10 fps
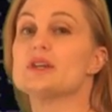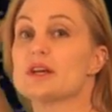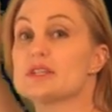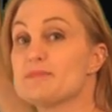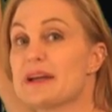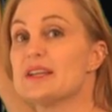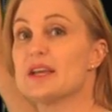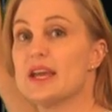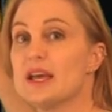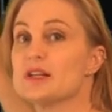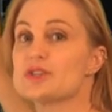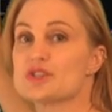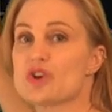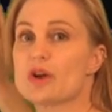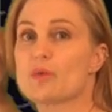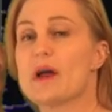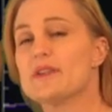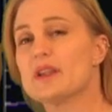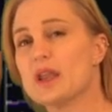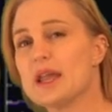So expecting the hit to start
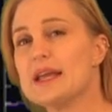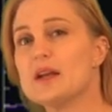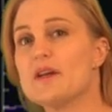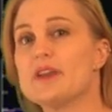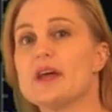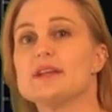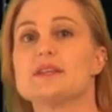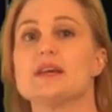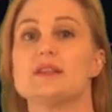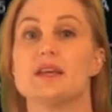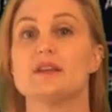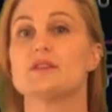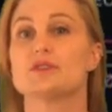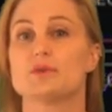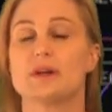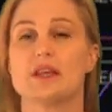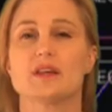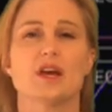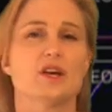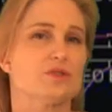around late on the 19th into the
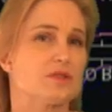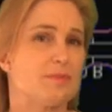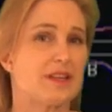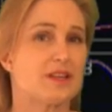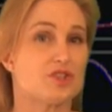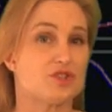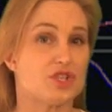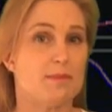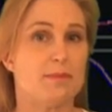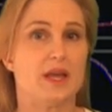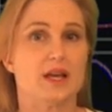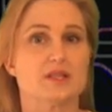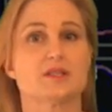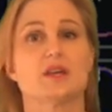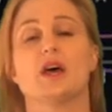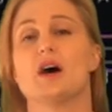20th, so expect that your GPS